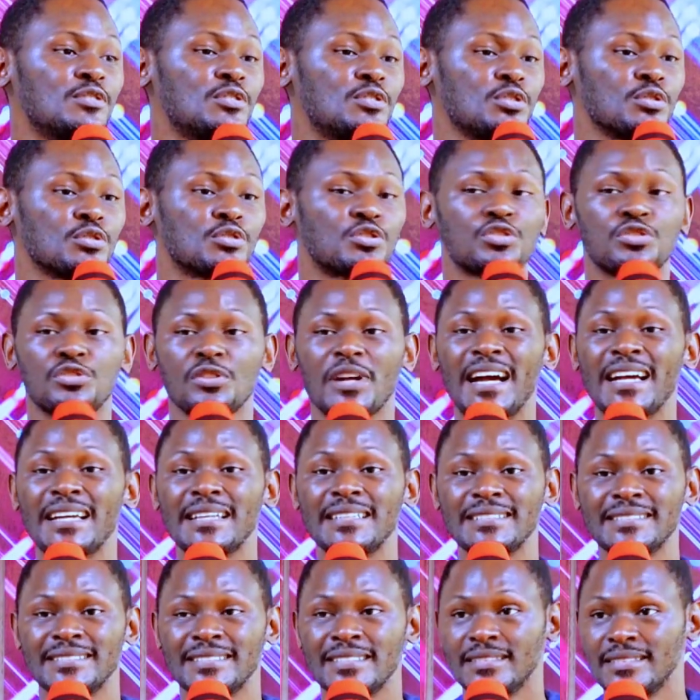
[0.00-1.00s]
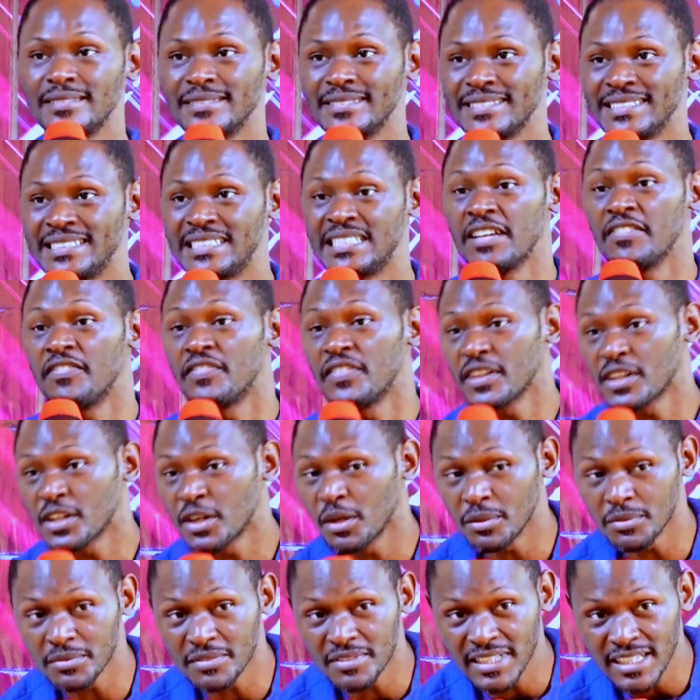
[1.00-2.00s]
to try
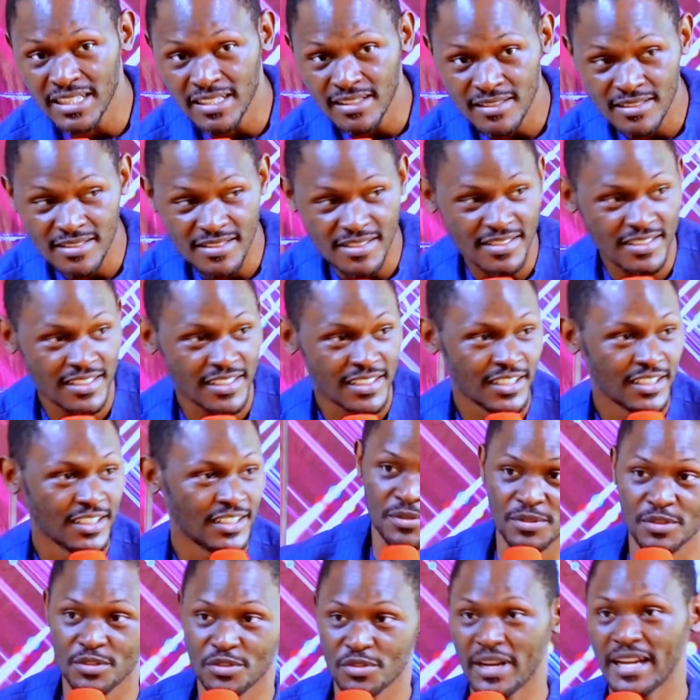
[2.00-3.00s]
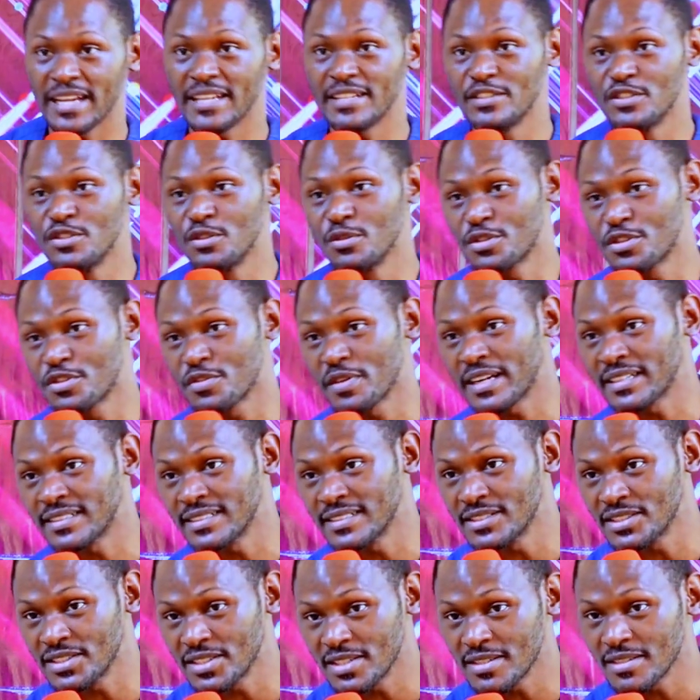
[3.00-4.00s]
difficult things, to try new
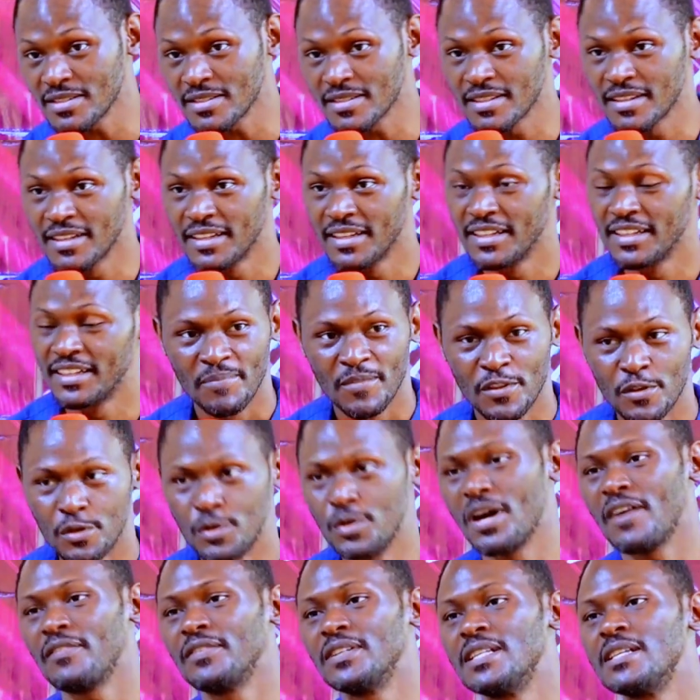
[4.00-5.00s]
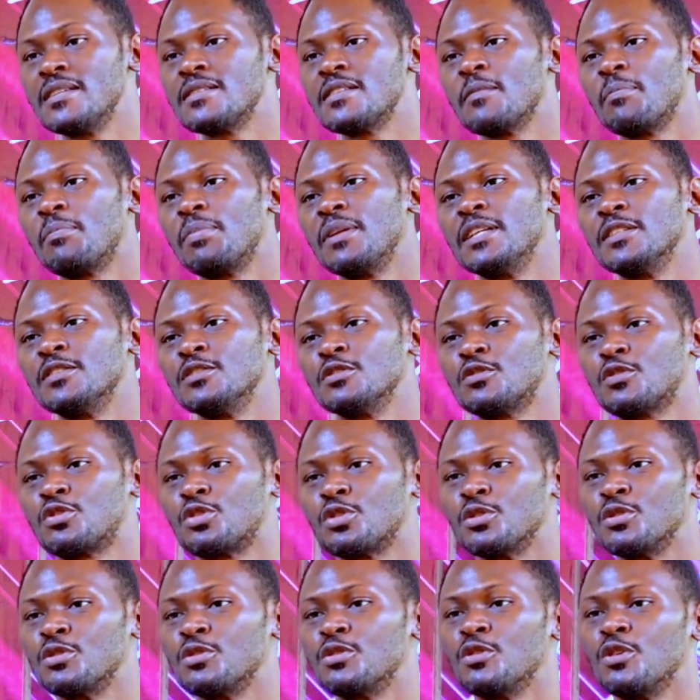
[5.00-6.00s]
strategies. You don't have the discipline
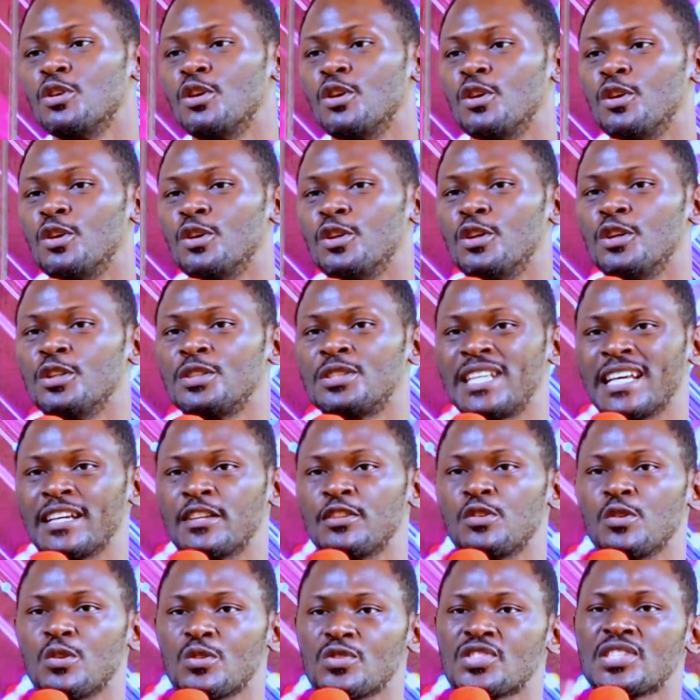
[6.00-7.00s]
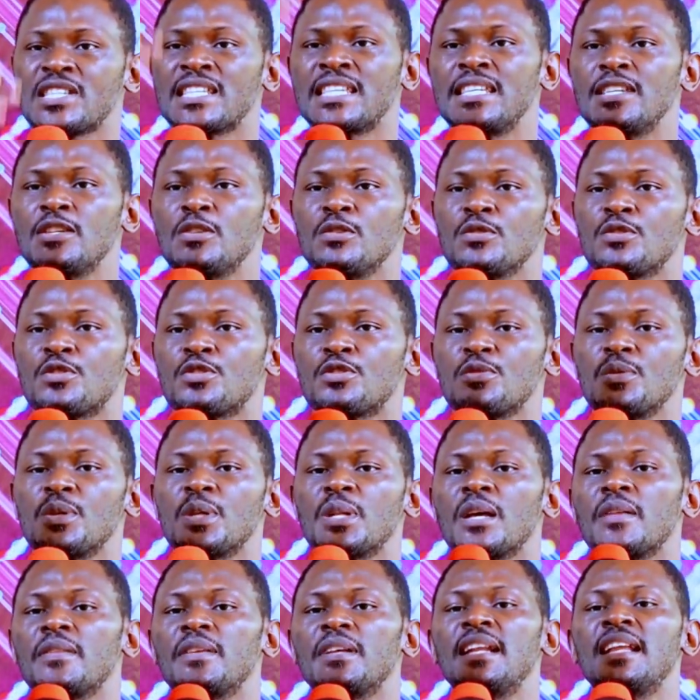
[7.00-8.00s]
to take your skills to
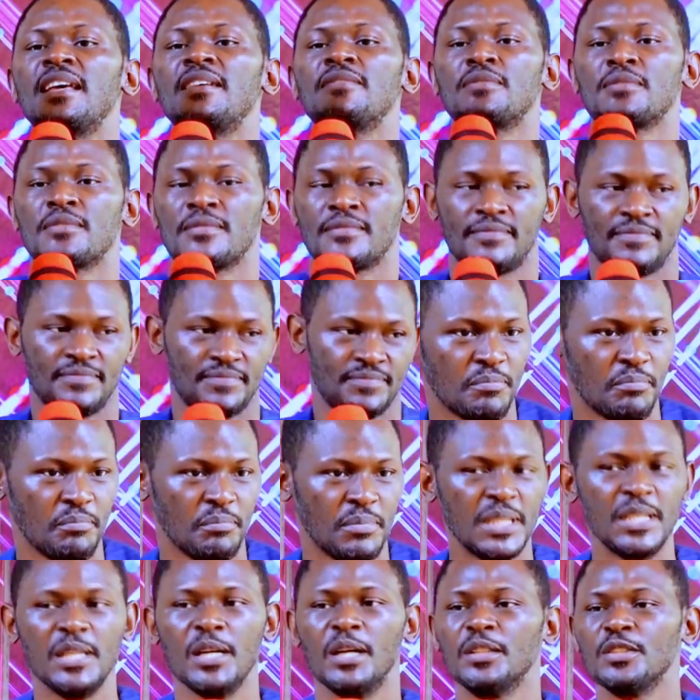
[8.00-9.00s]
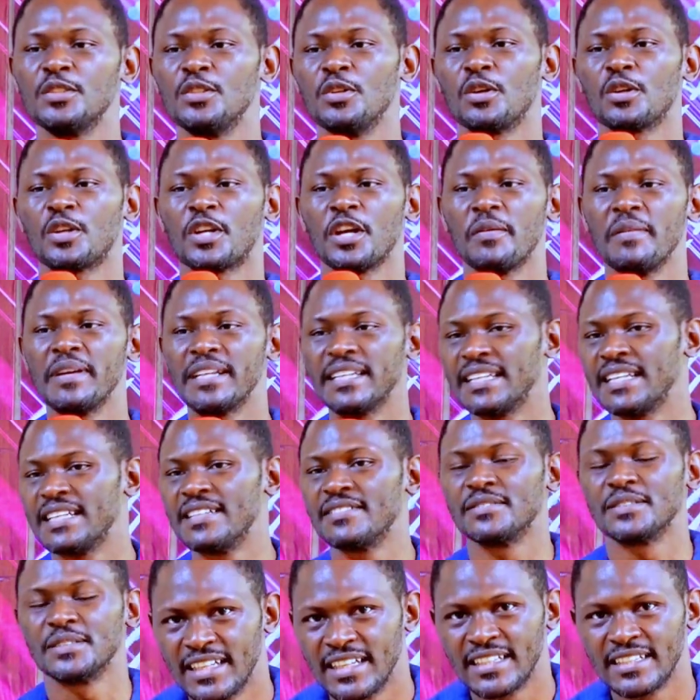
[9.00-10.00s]
another level, beyond your current
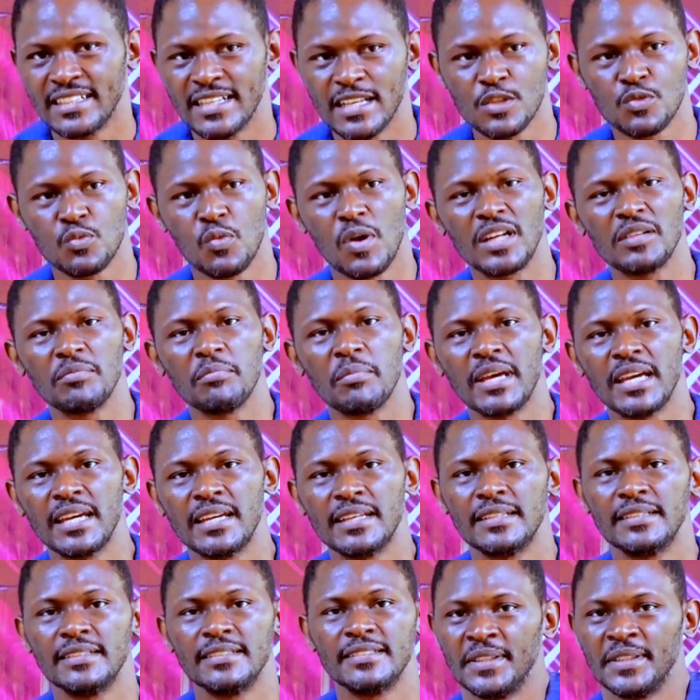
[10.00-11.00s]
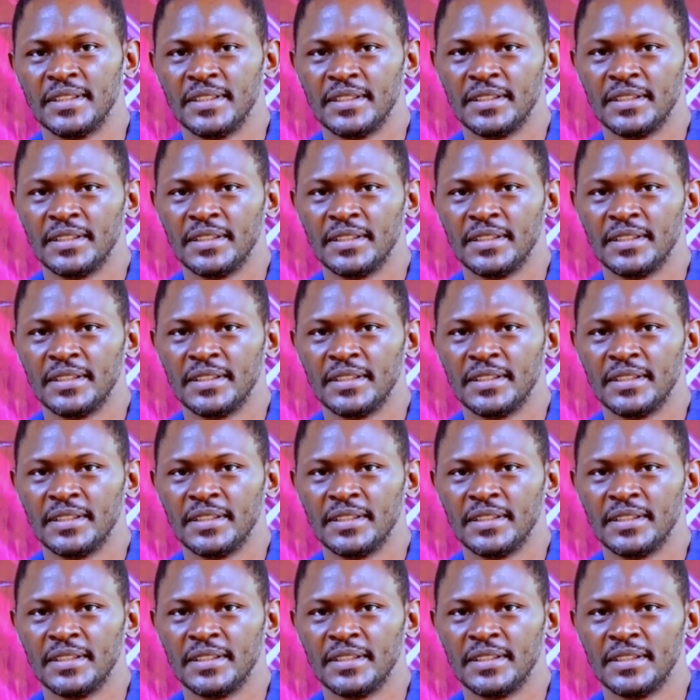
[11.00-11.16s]
level. There's one man